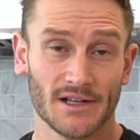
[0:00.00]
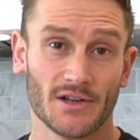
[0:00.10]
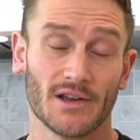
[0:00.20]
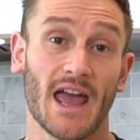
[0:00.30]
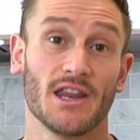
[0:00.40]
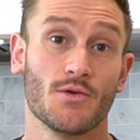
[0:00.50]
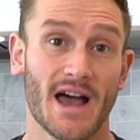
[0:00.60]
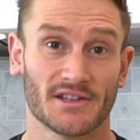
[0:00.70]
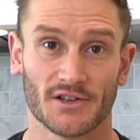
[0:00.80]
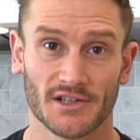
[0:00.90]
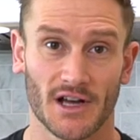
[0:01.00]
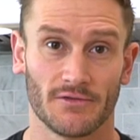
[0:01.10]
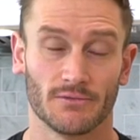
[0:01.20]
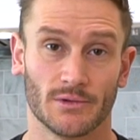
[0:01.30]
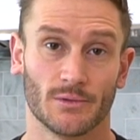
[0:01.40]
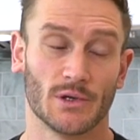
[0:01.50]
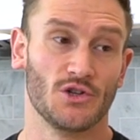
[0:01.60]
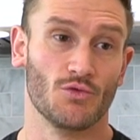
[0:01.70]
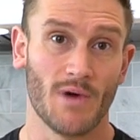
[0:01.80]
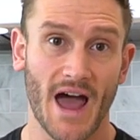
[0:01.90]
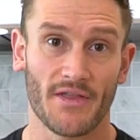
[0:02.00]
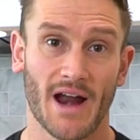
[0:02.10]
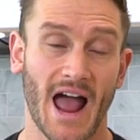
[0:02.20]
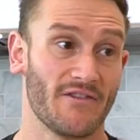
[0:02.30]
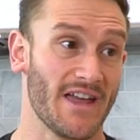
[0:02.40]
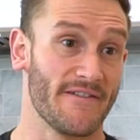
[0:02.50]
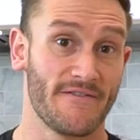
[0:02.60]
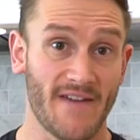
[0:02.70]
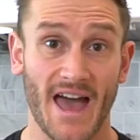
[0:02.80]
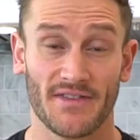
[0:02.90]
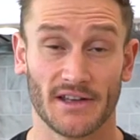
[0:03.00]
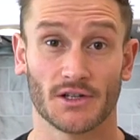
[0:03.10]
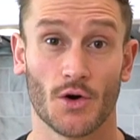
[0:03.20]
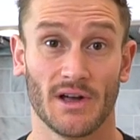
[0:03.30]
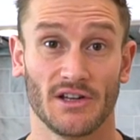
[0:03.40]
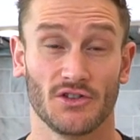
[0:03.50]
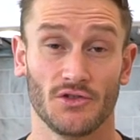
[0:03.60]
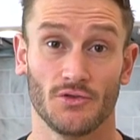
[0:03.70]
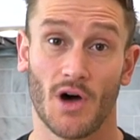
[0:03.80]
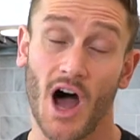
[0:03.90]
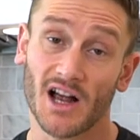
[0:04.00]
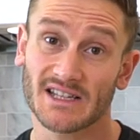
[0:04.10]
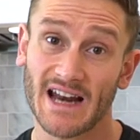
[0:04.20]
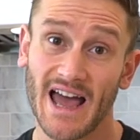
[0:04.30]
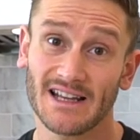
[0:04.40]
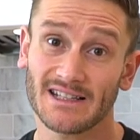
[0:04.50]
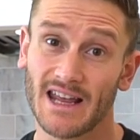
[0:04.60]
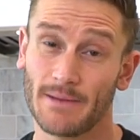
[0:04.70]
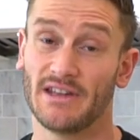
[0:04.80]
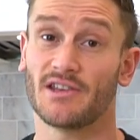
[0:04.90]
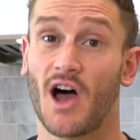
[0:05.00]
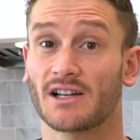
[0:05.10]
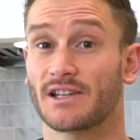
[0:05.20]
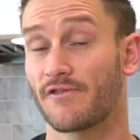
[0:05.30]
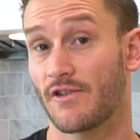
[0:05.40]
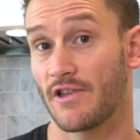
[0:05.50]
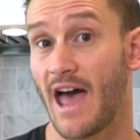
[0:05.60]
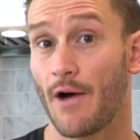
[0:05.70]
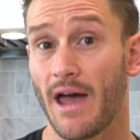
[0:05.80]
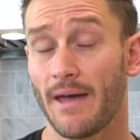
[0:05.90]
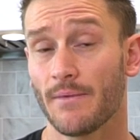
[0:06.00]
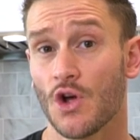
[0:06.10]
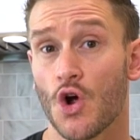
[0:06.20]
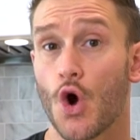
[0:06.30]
So again, you ask yourself, well, would you rather have a fat that's going to oxidize and be toxic for you that way?